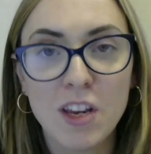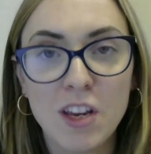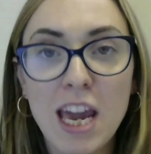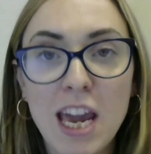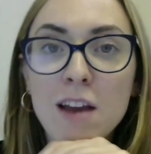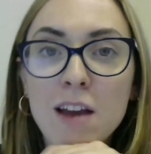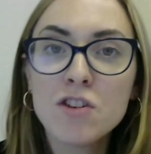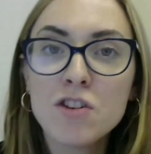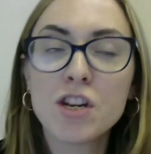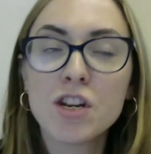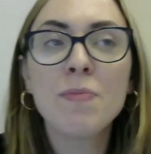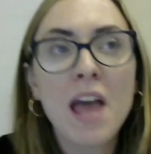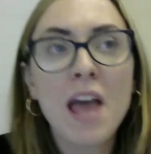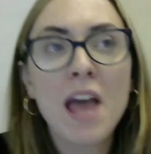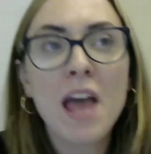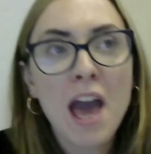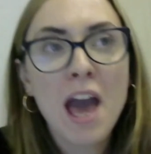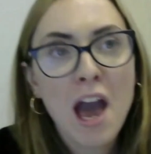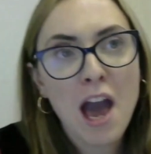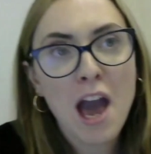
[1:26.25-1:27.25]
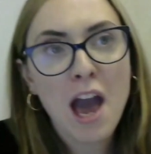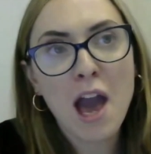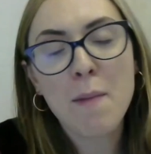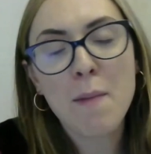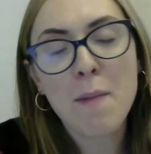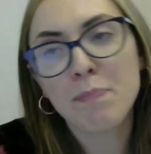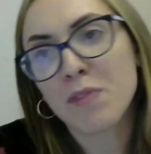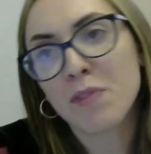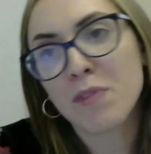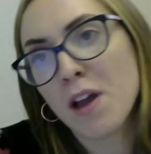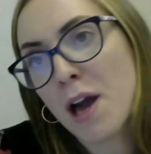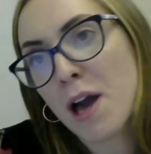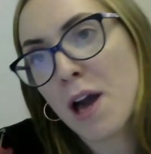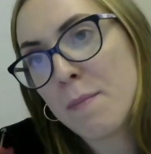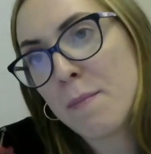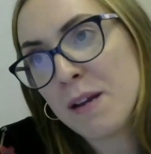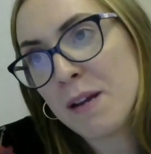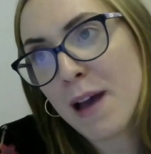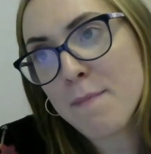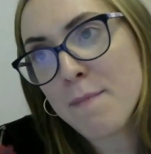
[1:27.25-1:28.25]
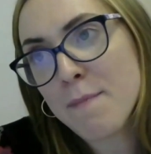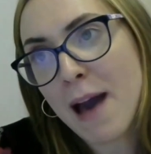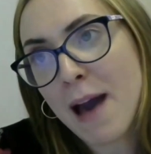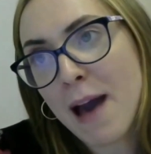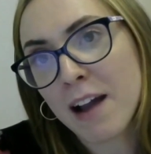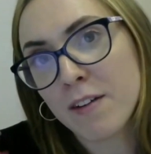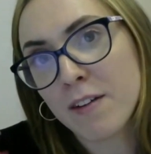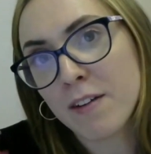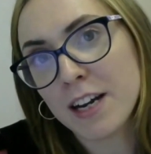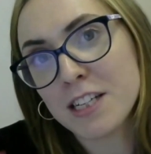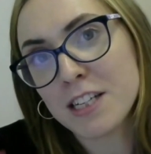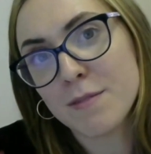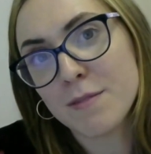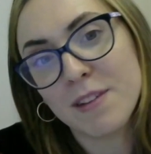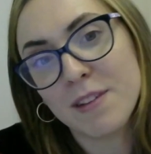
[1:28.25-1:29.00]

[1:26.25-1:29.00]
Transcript: Yeah, sure. My background,